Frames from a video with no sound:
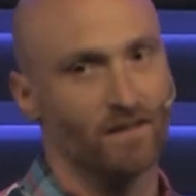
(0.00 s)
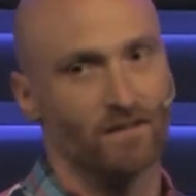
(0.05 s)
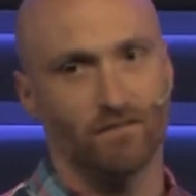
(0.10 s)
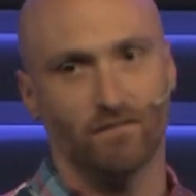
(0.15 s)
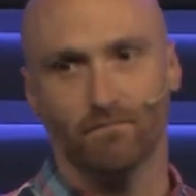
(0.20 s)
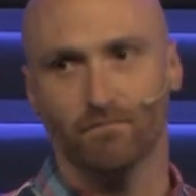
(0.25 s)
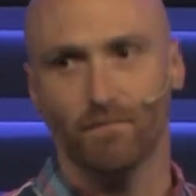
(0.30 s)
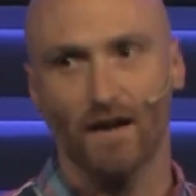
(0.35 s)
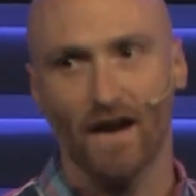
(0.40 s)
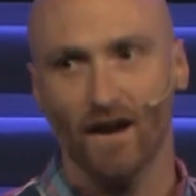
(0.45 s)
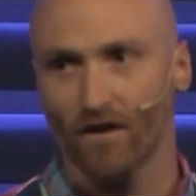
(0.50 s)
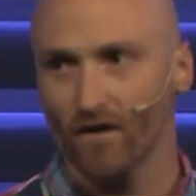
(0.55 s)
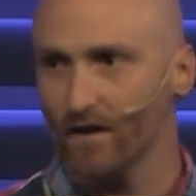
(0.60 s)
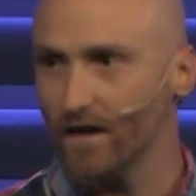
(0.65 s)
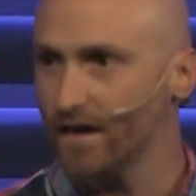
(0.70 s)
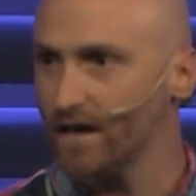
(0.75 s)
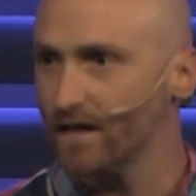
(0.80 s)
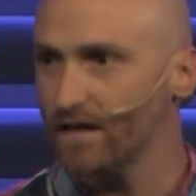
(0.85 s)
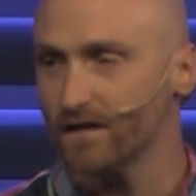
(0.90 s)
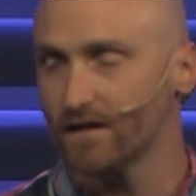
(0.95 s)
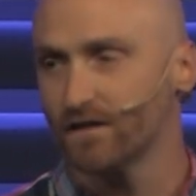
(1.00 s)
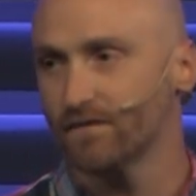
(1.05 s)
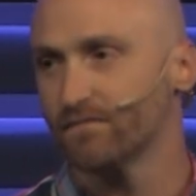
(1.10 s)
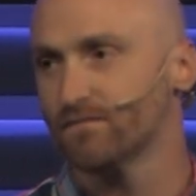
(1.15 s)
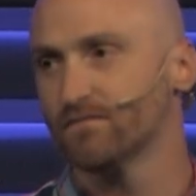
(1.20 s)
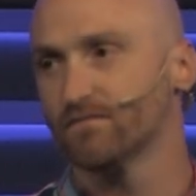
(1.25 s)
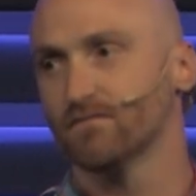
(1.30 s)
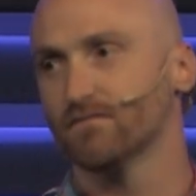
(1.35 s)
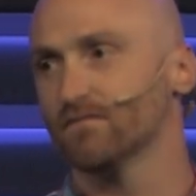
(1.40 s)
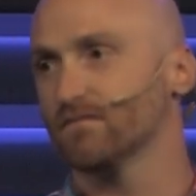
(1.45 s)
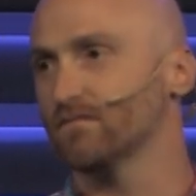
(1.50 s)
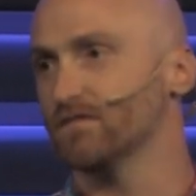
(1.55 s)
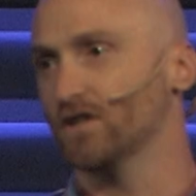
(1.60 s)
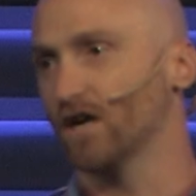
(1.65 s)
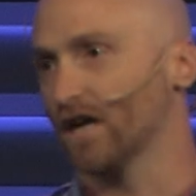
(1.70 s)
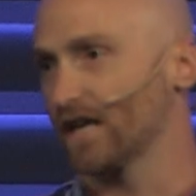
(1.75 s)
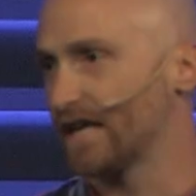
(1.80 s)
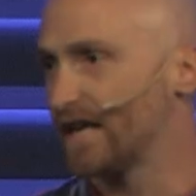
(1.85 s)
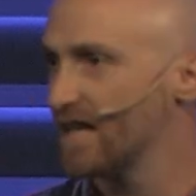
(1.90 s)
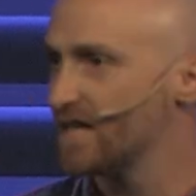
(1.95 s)
married,
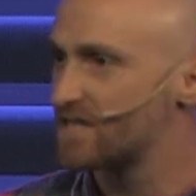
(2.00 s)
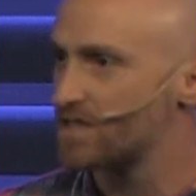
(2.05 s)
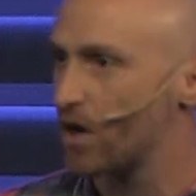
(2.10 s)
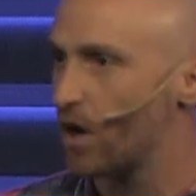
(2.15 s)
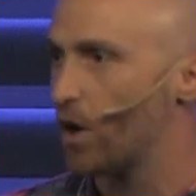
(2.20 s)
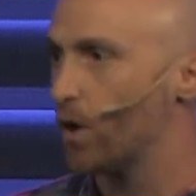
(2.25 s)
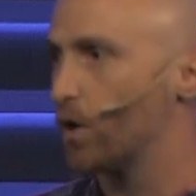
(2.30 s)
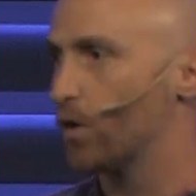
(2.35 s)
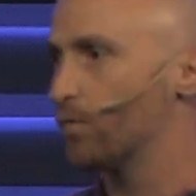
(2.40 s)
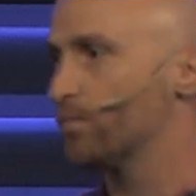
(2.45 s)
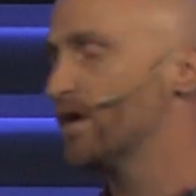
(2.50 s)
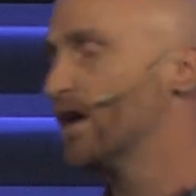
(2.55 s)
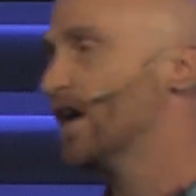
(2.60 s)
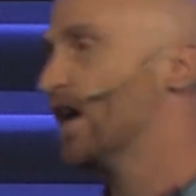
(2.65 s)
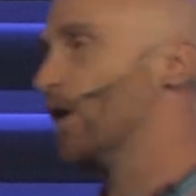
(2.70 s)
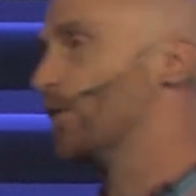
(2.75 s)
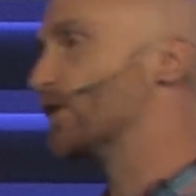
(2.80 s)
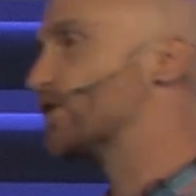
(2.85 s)
young kids at home. We